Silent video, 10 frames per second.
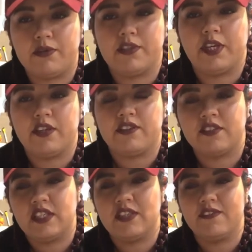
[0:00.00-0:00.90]
I don't
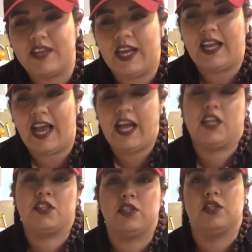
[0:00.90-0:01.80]
know I think I'm
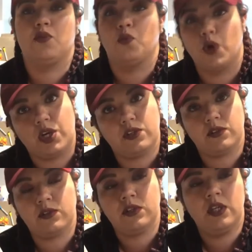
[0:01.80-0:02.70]
saying
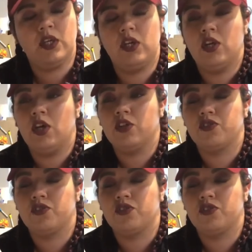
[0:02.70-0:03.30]
that um,